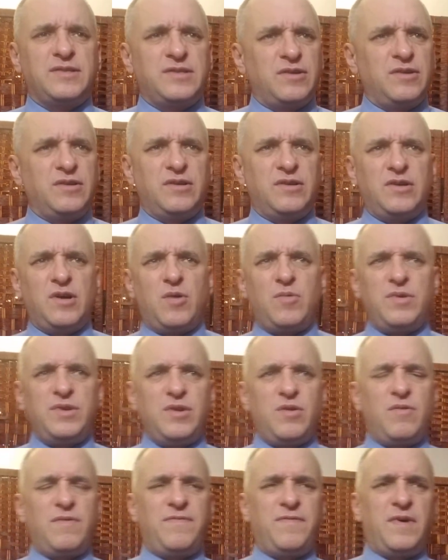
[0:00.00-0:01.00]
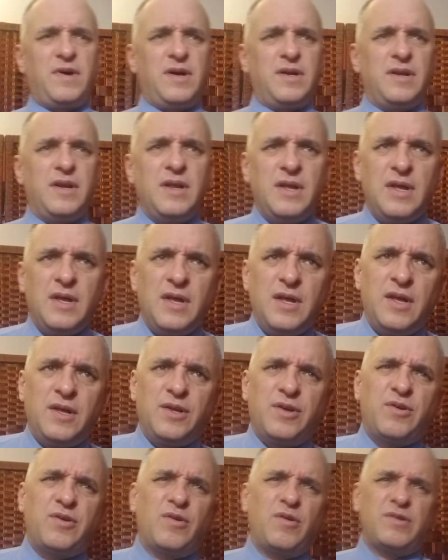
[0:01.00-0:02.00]
So you can go with Noah Fant.
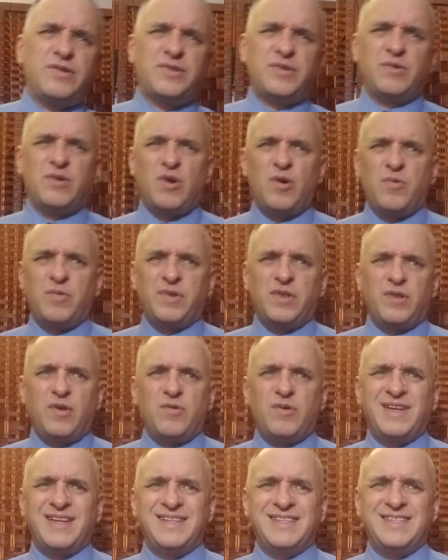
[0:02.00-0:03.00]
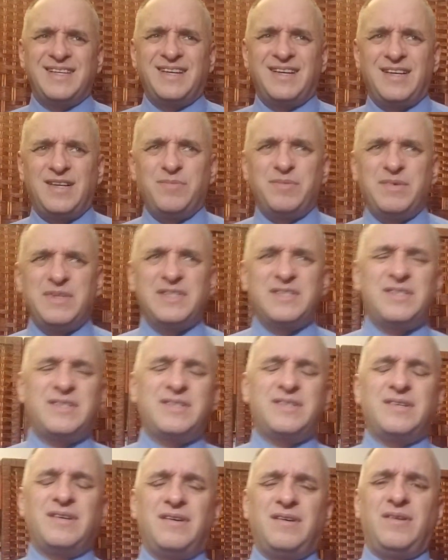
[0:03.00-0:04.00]
You could also go with Logan
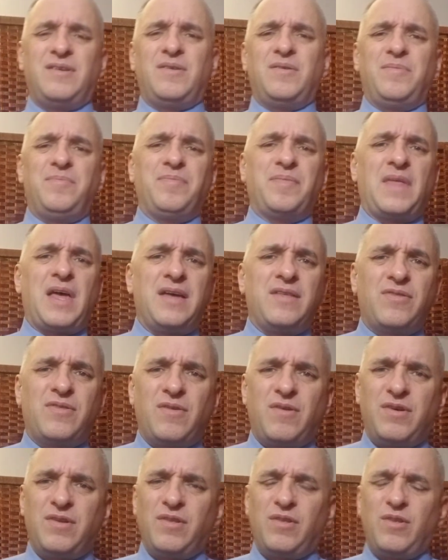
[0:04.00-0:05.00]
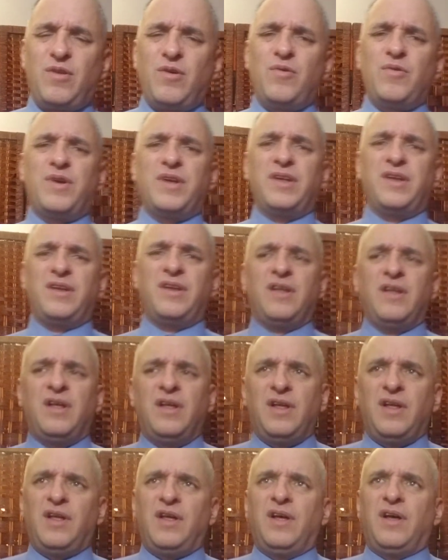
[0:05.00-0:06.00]
Thomas. I thought Logan,
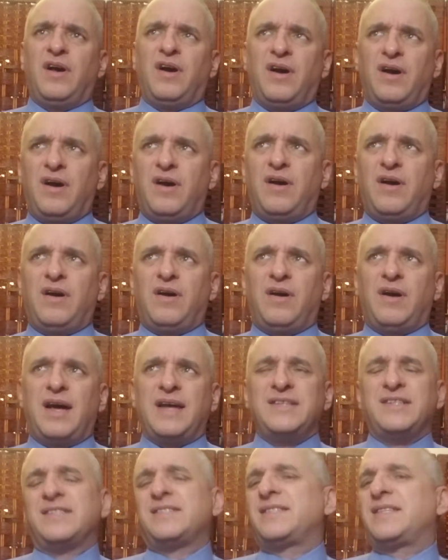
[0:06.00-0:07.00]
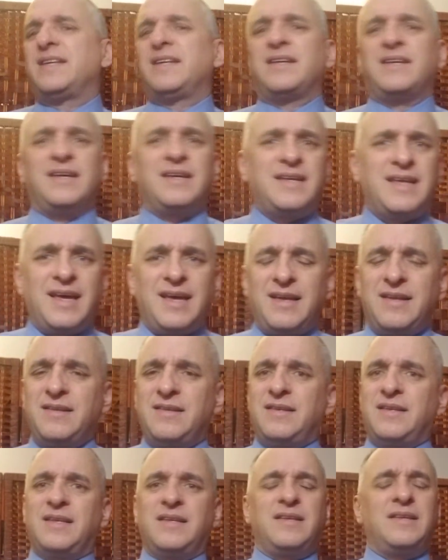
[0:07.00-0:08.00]
I just think,
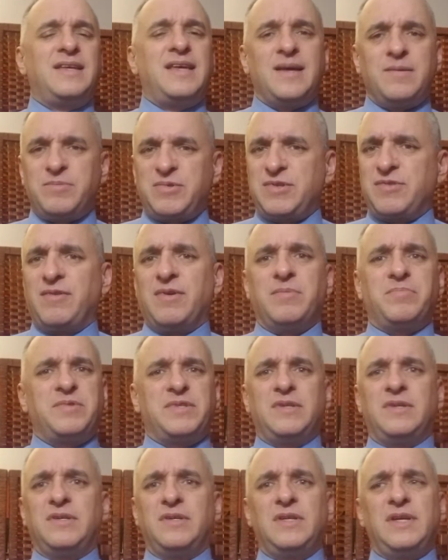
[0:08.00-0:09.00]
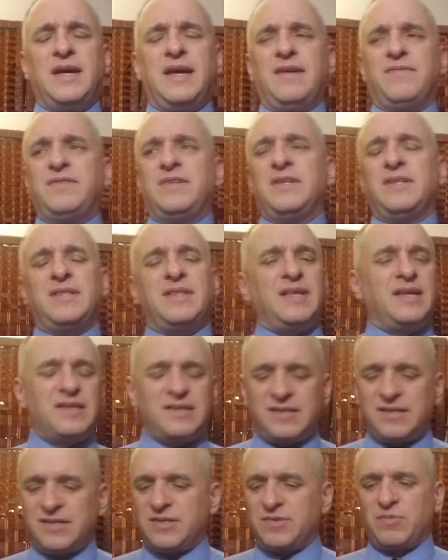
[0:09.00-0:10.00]
again, game scripts. You have to
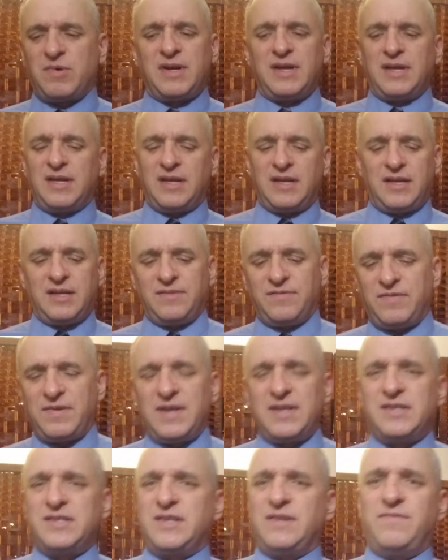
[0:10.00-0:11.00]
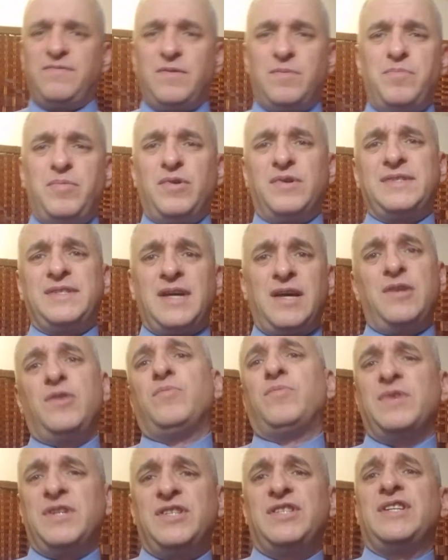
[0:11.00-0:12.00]
think this way in fantasy football. It's how you
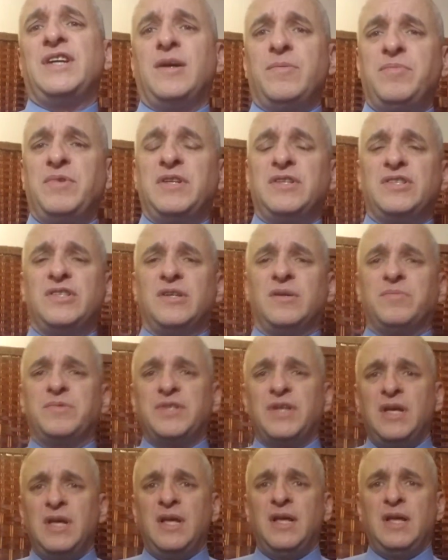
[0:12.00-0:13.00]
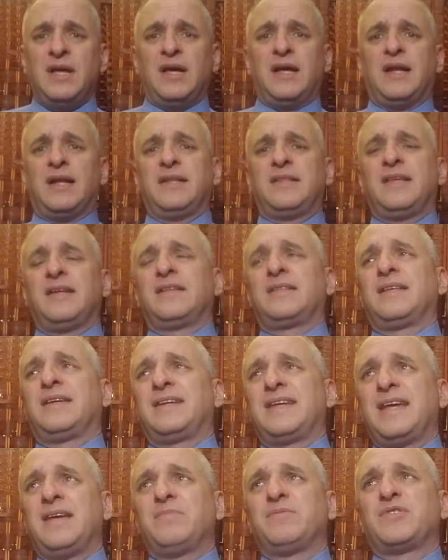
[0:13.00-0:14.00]
win championships. And I think the
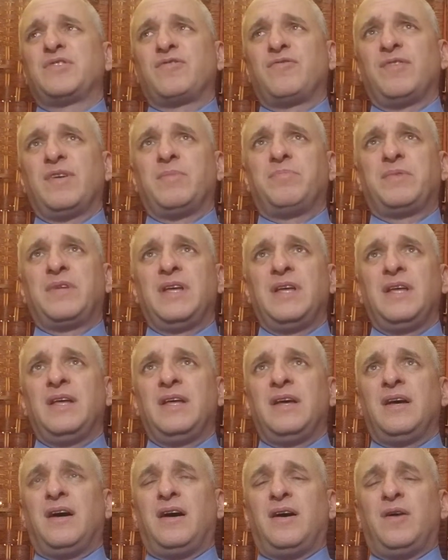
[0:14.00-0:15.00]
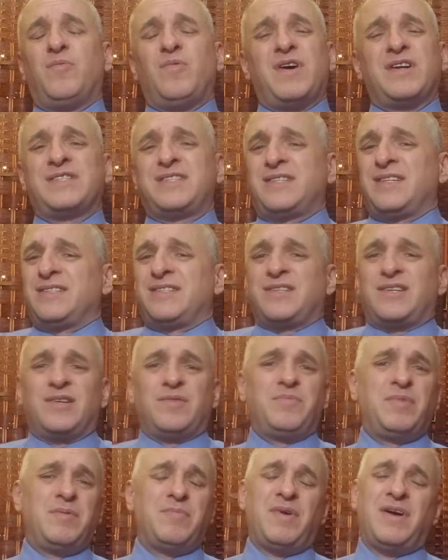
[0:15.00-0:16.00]
game script, Washington's
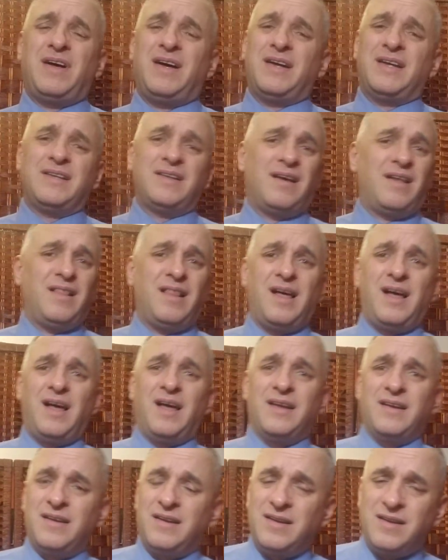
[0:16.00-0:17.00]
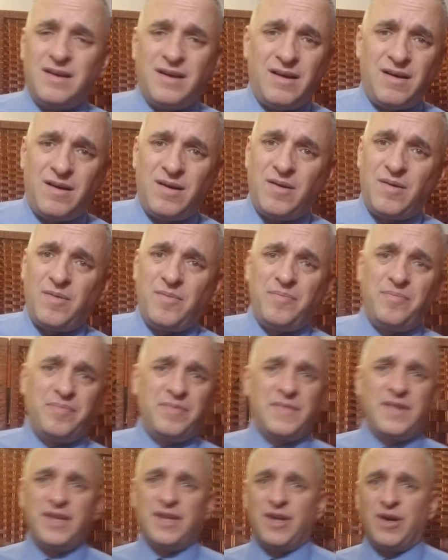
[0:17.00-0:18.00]
going to be behind a lot,
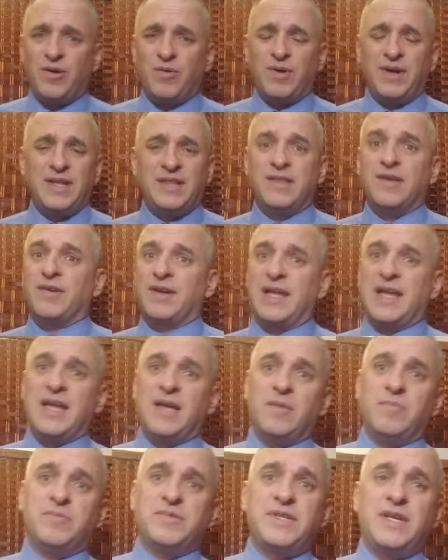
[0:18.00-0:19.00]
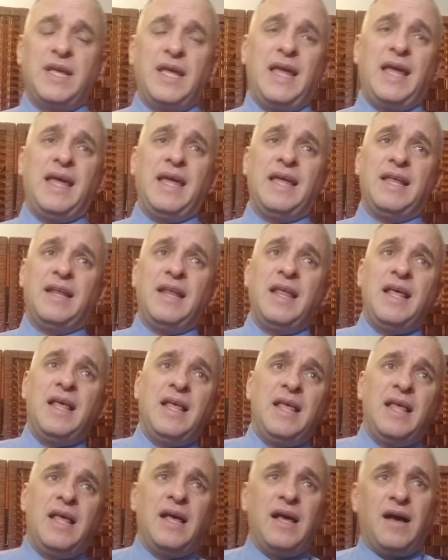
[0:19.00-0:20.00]
in their games. And
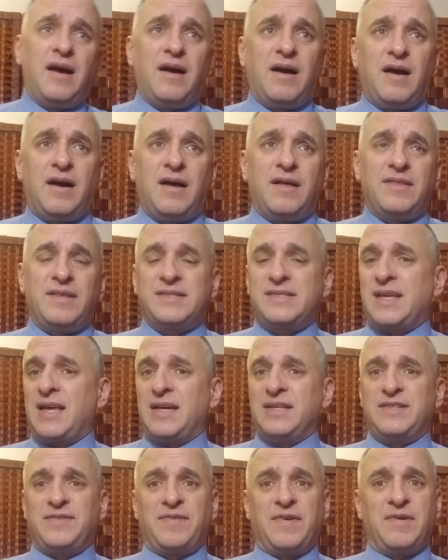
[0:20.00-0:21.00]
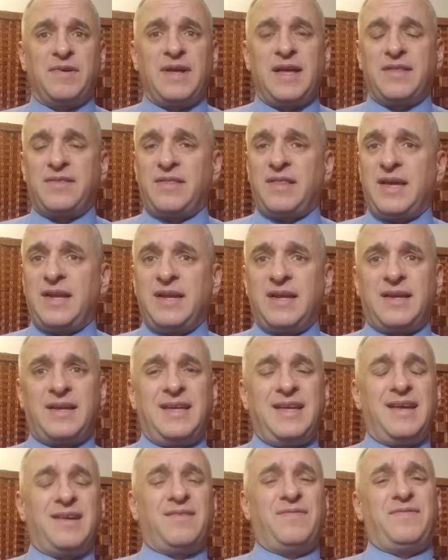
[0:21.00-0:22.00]
this guy's very athletic.
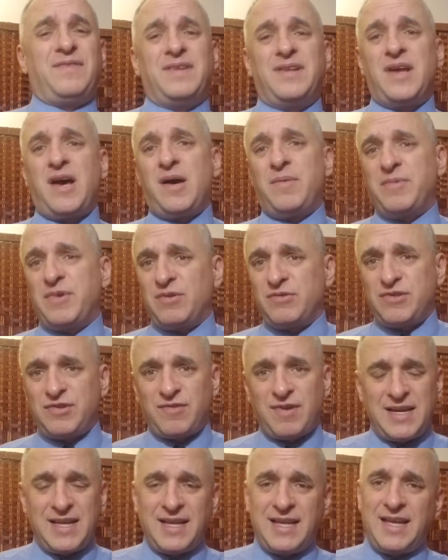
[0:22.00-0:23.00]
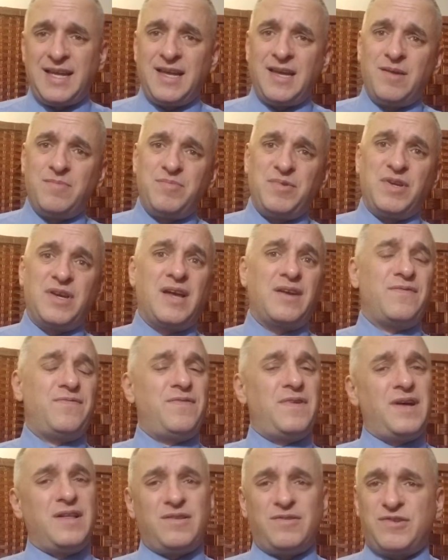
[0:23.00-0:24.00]
He had a phenomenal training camp. You got to
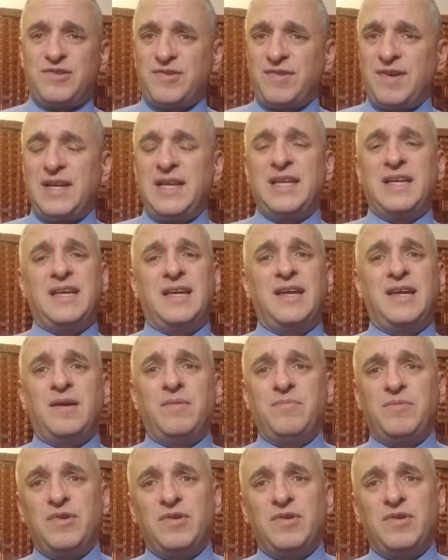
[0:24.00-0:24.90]
follow training camp.